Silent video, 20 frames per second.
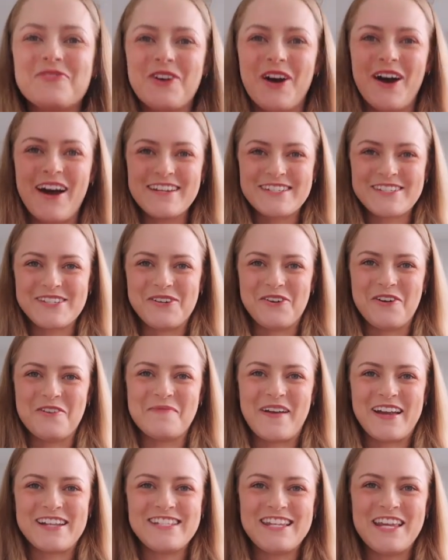got all
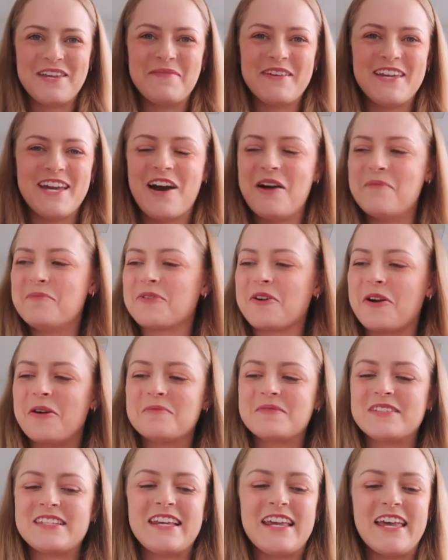my TBR
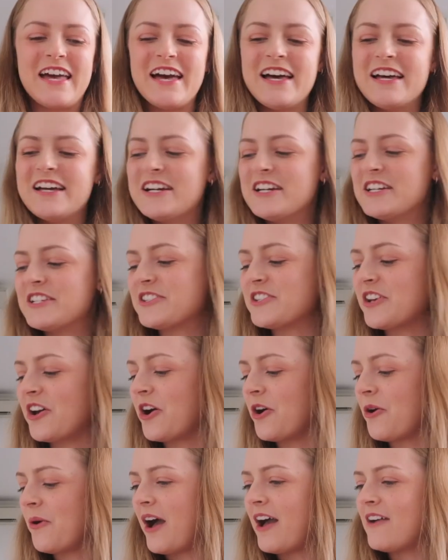prompts here.
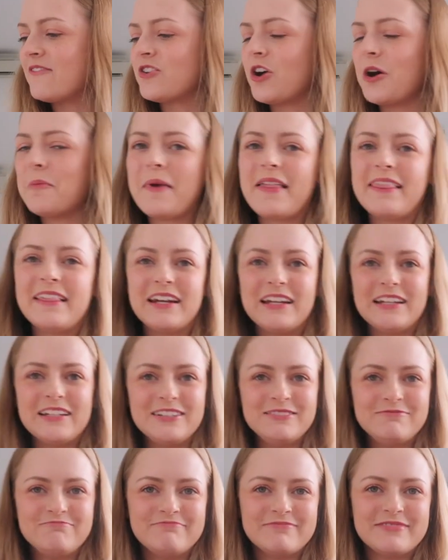So I've got my
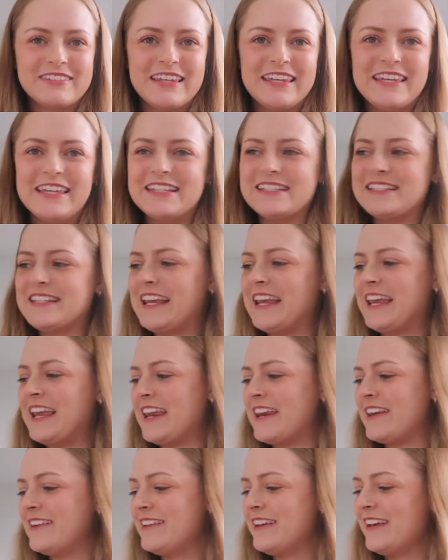little
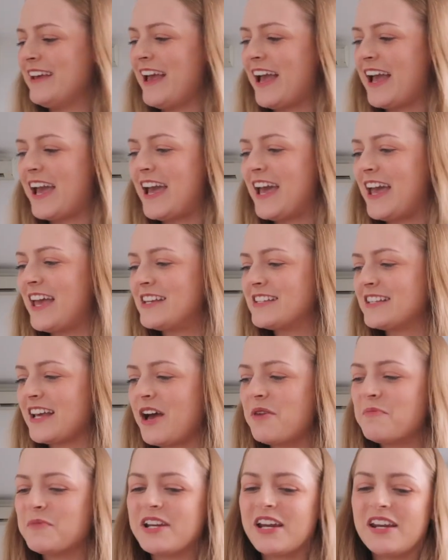guillotine and
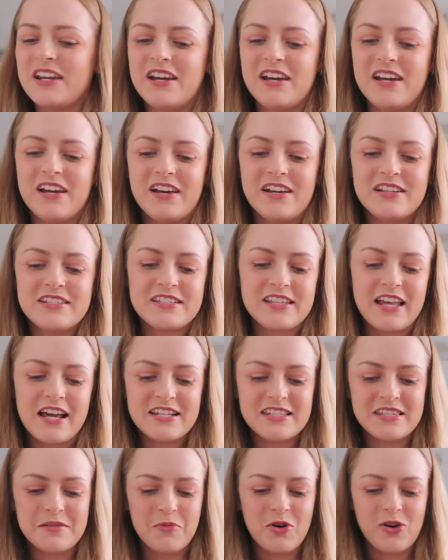I'm gonna slice
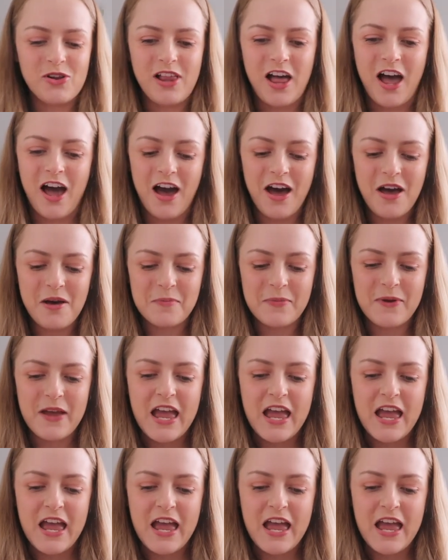them all up.